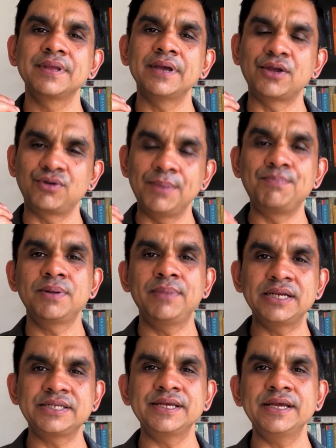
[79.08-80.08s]
are you
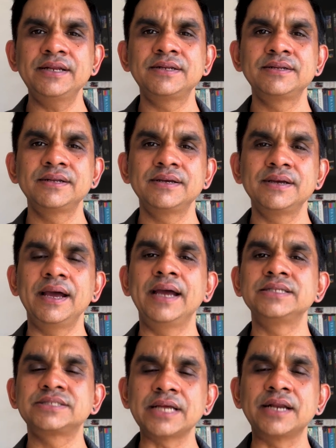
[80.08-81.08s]
implementing it
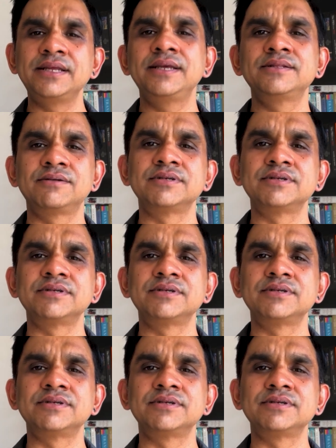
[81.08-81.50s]
and studying the